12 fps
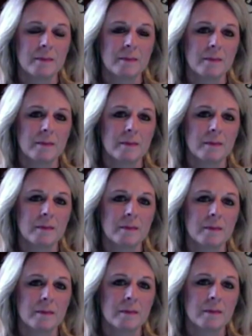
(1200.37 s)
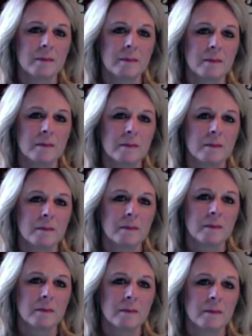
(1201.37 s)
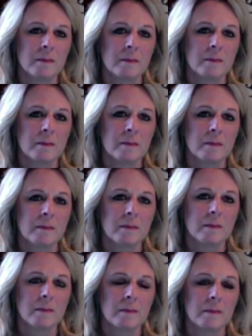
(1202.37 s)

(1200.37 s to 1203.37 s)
The person shown says nothing.